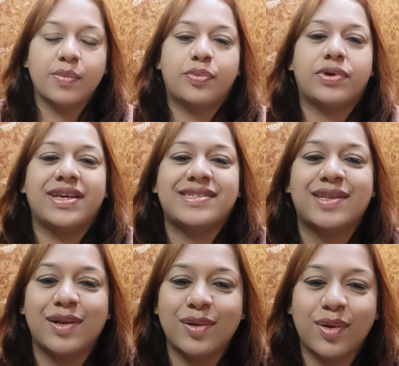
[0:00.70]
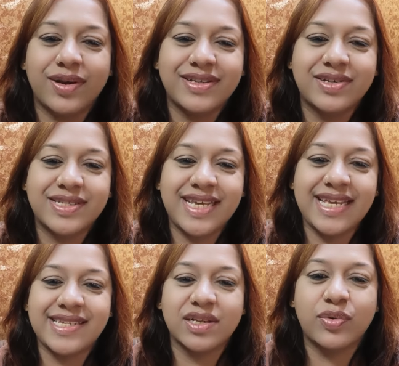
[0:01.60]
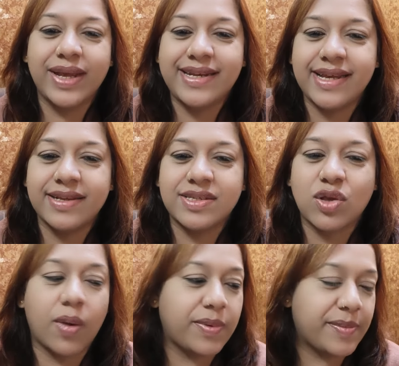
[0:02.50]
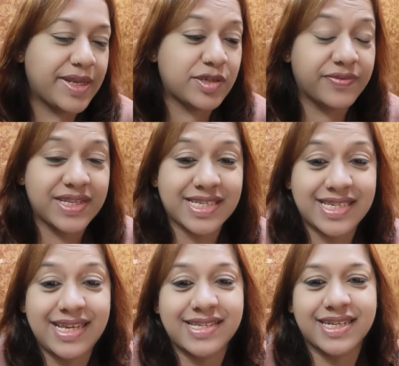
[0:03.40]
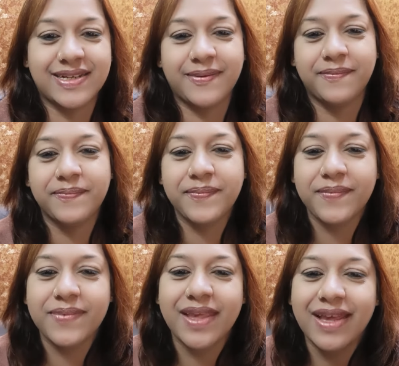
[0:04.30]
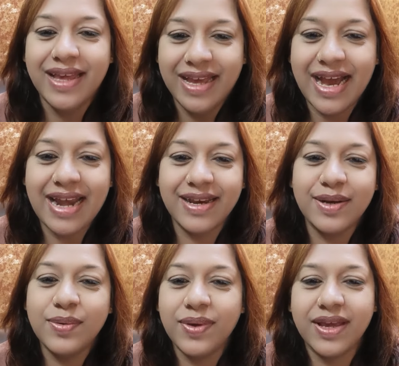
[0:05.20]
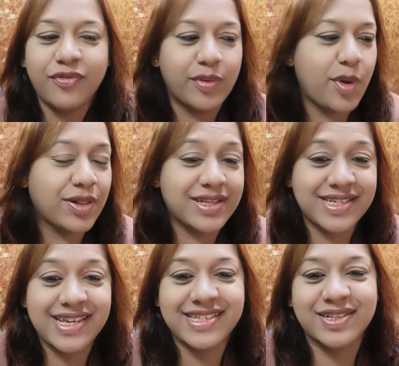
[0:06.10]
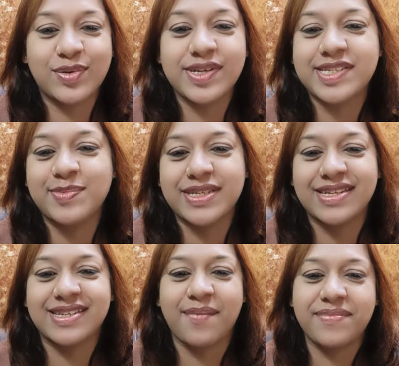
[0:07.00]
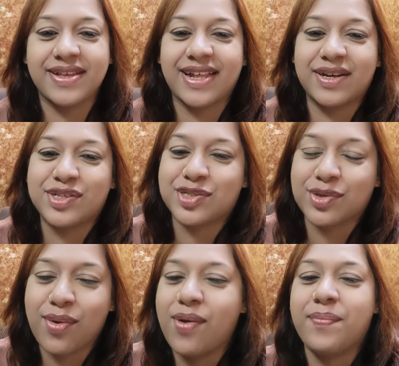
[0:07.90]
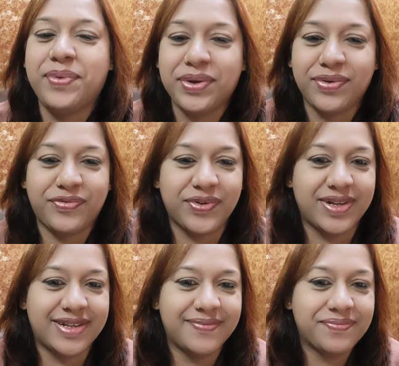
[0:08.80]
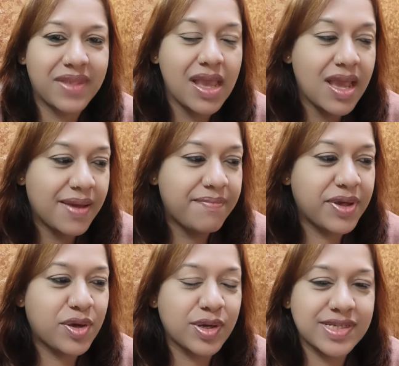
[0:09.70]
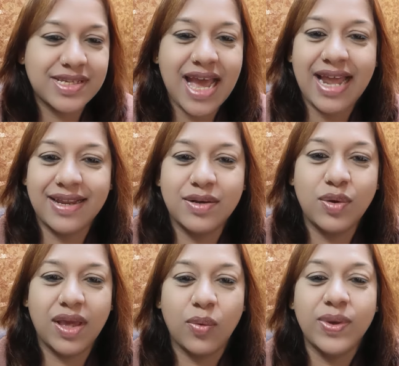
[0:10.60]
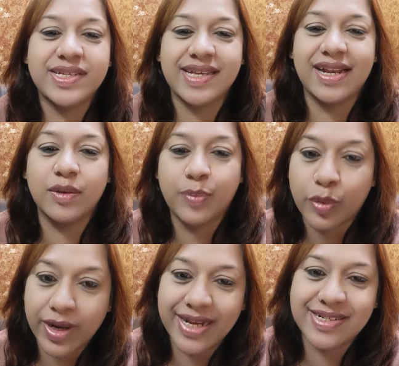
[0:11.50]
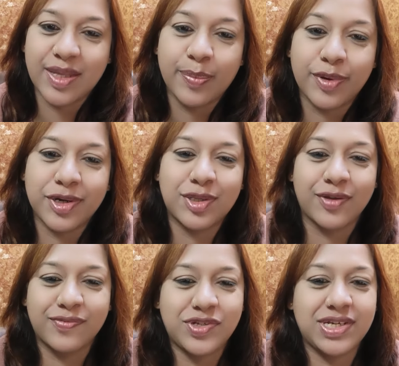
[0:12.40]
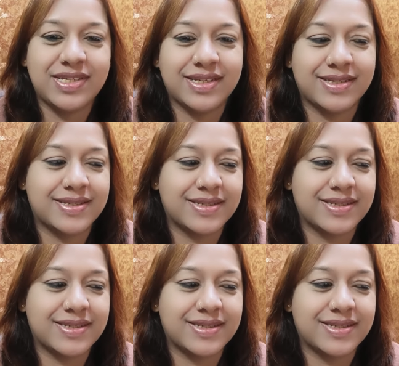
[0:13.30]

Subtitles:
Praise the Lord. Season greetings, compliments of the season. Hallelujah. From all the season, Christmas is something that is so beautiful because, hallelujah, we celebrate the birth of Jesus.